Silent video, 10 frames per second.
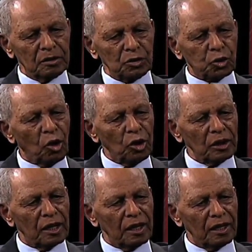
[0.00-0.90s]
soil
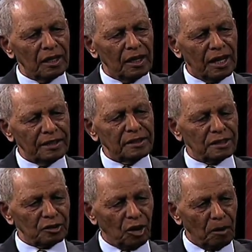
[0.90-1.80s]
under
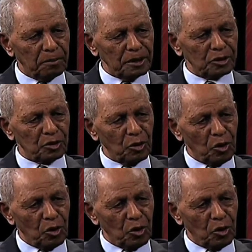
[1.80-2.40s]
the obelisk